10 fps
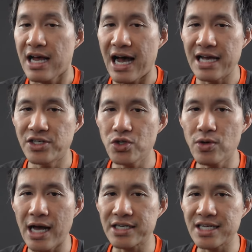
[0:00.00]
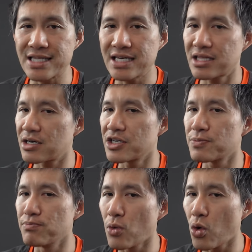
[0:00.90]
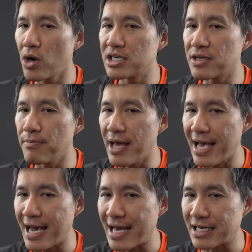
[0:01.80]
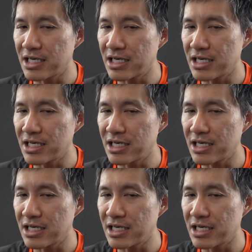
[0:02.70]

I do actually think there is more demand